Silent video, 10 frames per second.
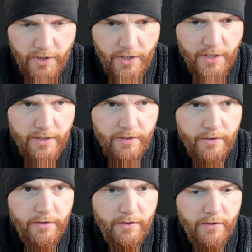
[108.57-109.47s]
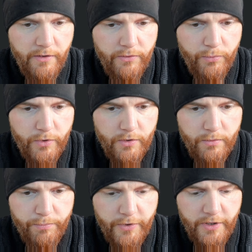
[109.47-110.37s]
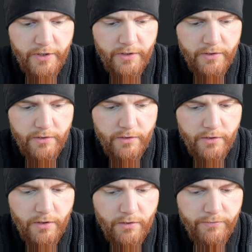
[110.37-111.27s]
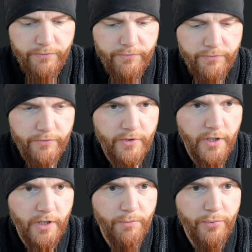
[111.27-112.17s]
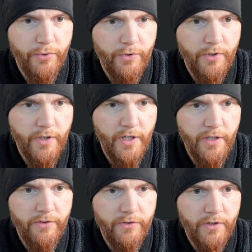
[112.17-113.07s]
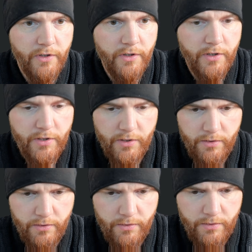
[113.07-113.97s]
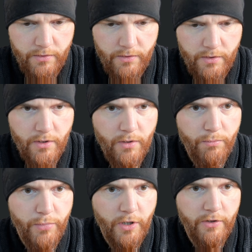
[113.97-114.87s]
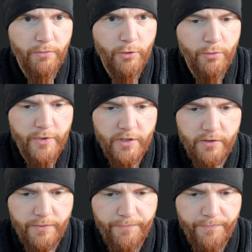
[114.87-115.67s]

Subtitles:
and this will be of type async parsable command.